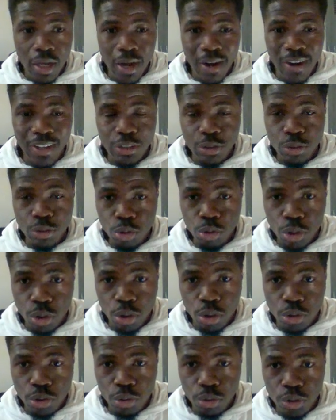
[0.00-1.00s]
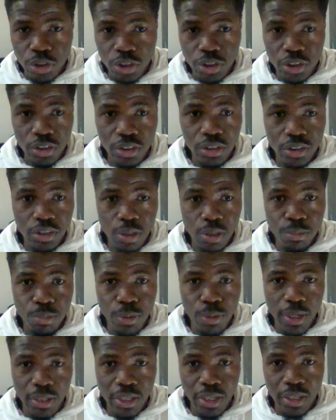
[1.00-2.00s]
our tutor. So this is the
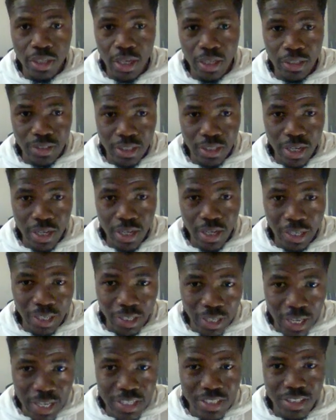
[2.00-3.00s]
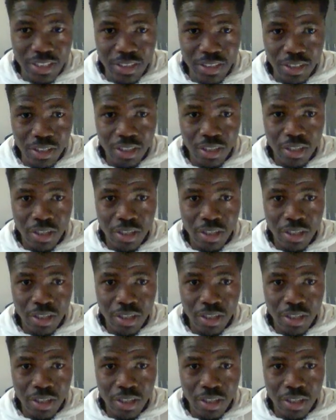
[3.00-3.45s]
table, and then I started analyzing.